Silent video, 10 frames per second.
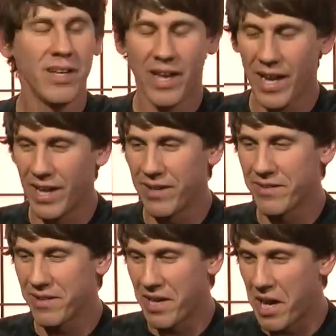
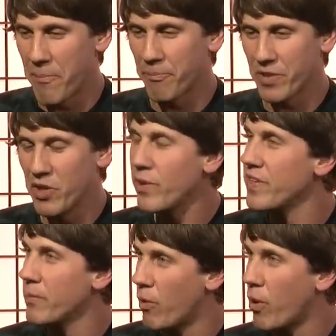And um, you know, we
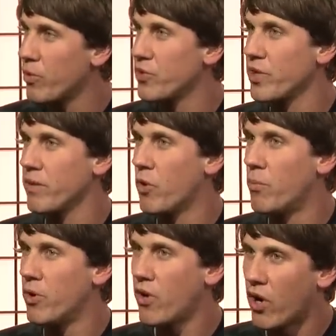think about what we're doing on
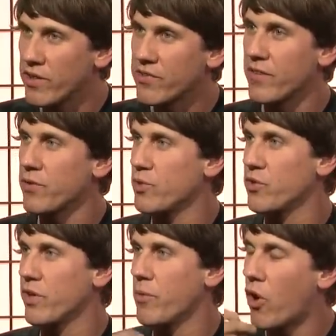mobile, all the stuff that we're
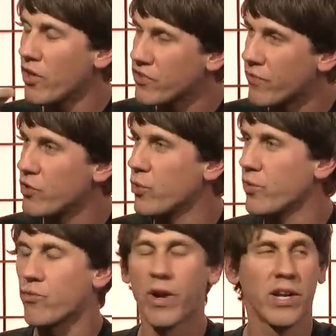doing, all the stuff we're doing
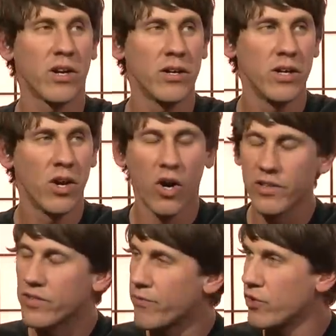with Radar, all
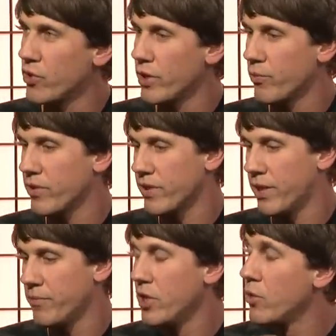the stuff we're doing with
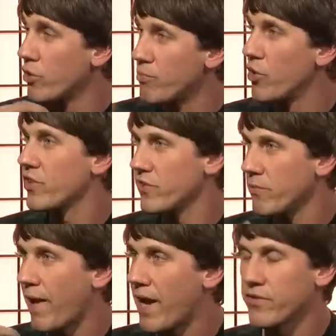um, with merchants
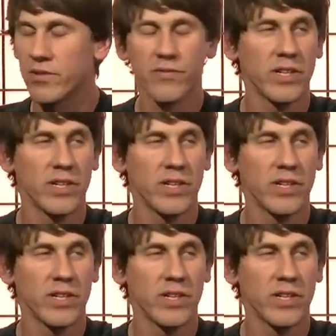and passive.